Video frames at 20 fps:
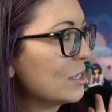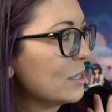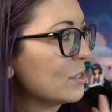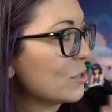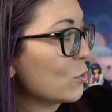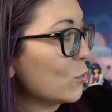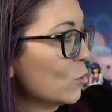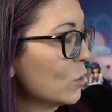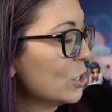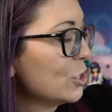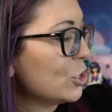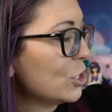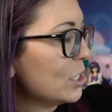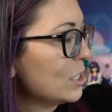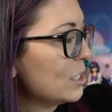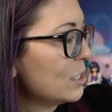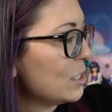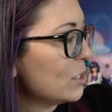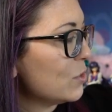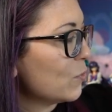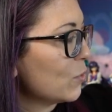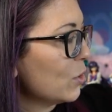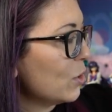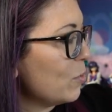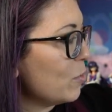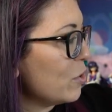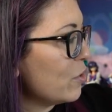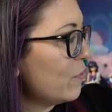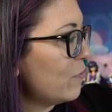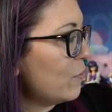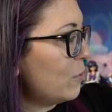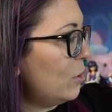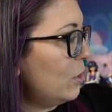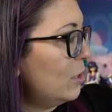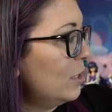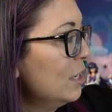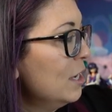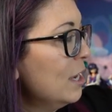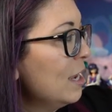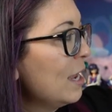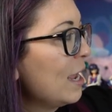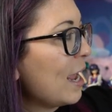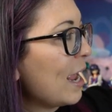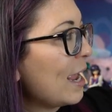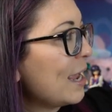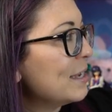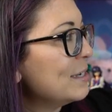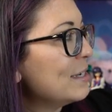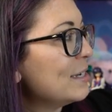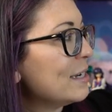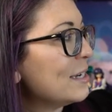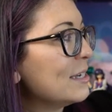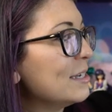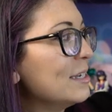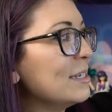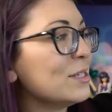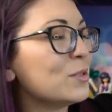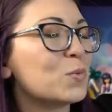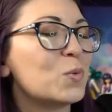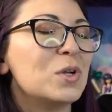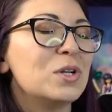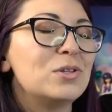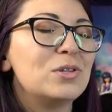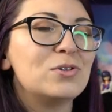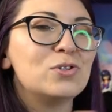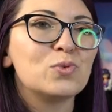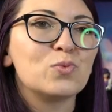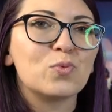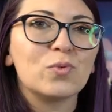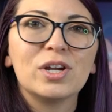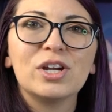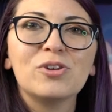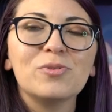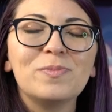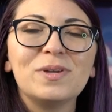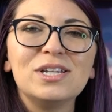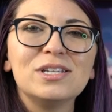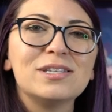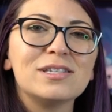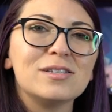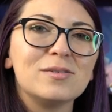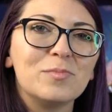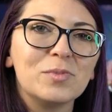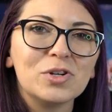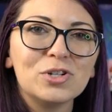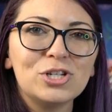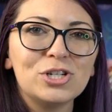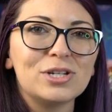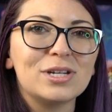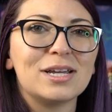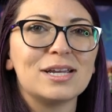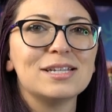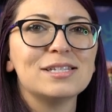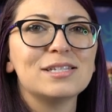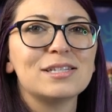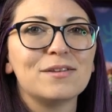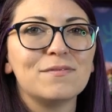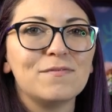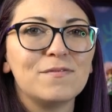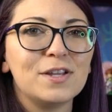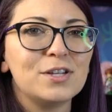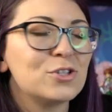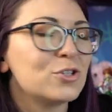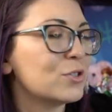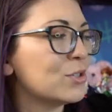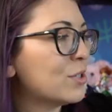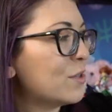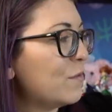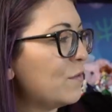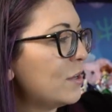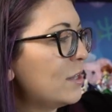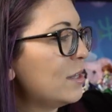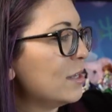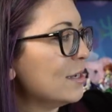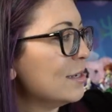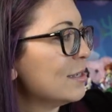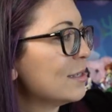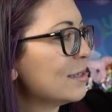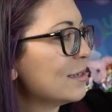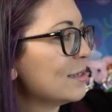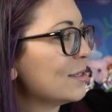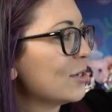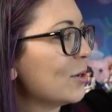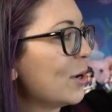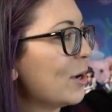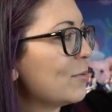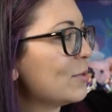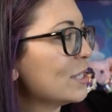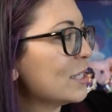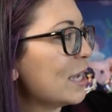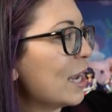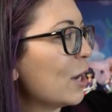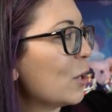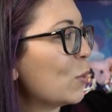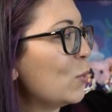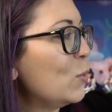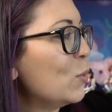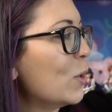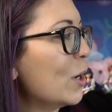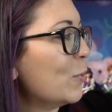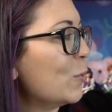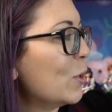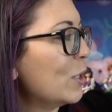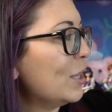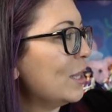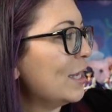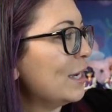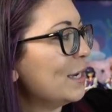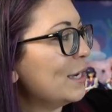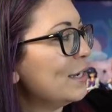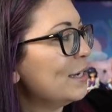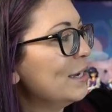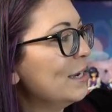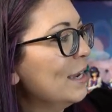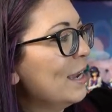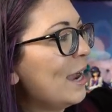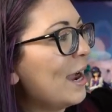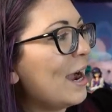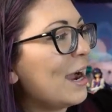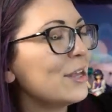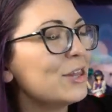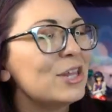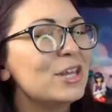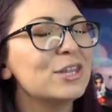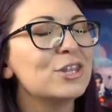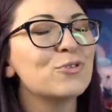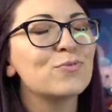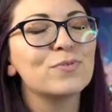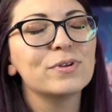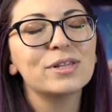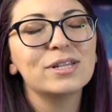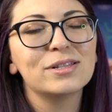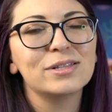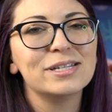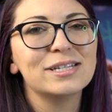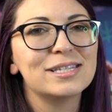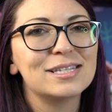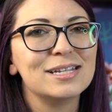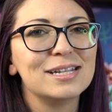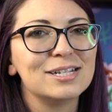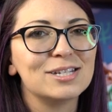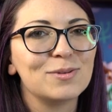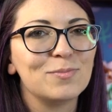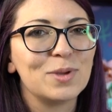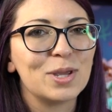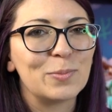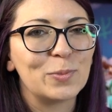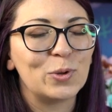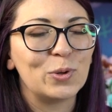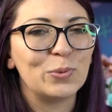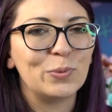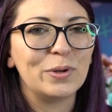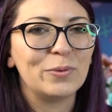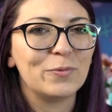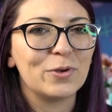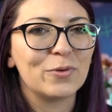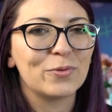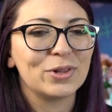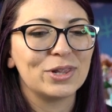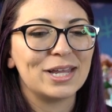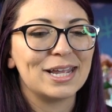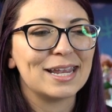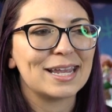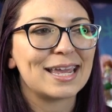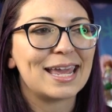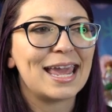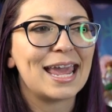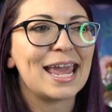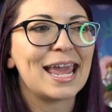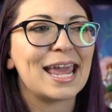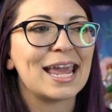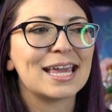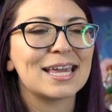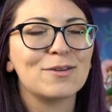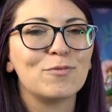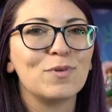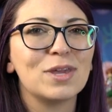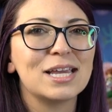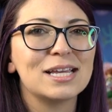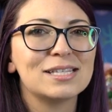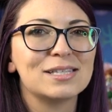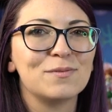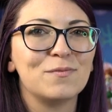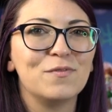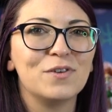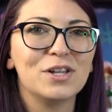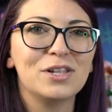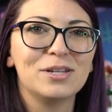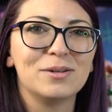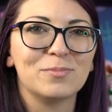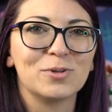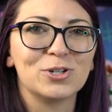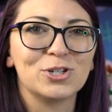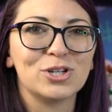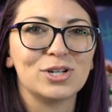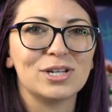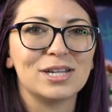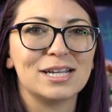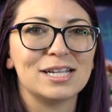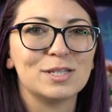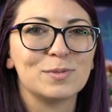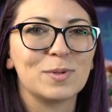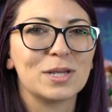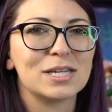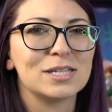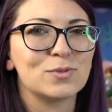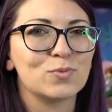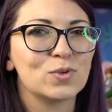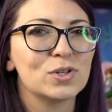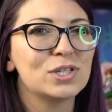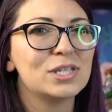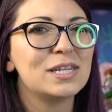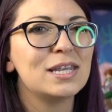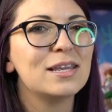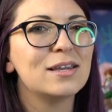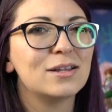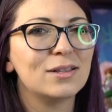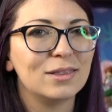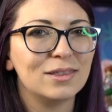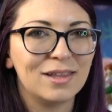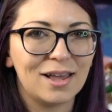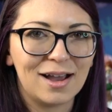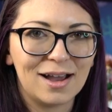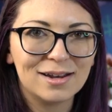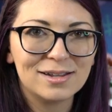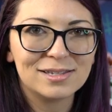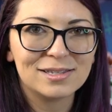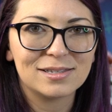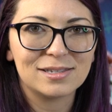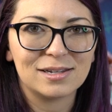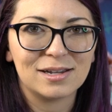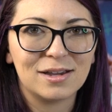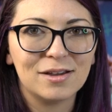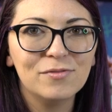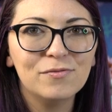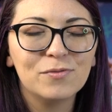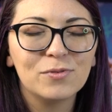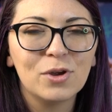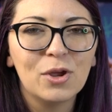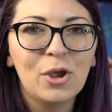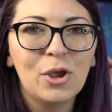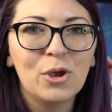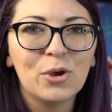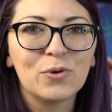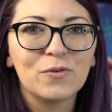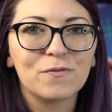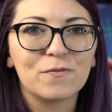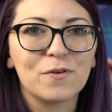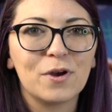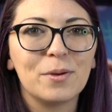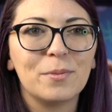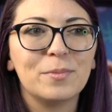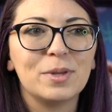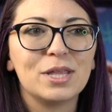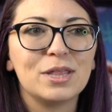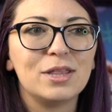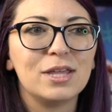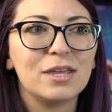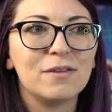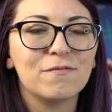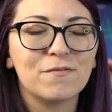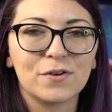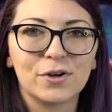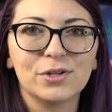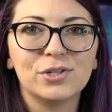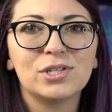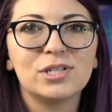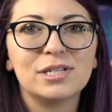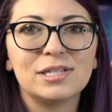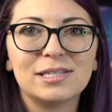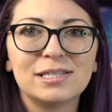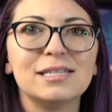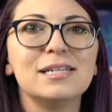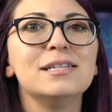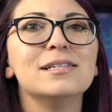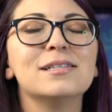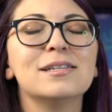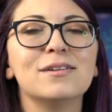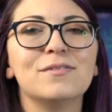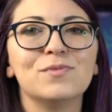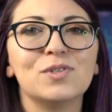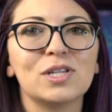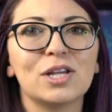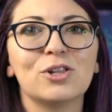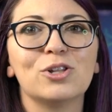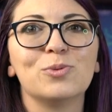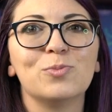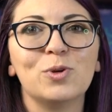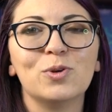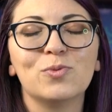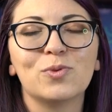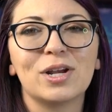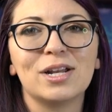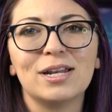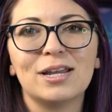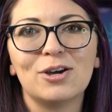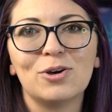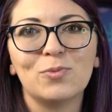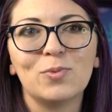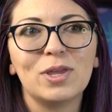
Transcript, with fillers: It's gorgeous. It's really beautiful. And uh, it's one of those rare pieces of merchandise that features the villains. So I was like, ooh, I want that. I think they're really listening to people when we were like, hey, can we get some villain merchandise? Because we're seeing a lot of stuff from the first season of Sailor Moon right now.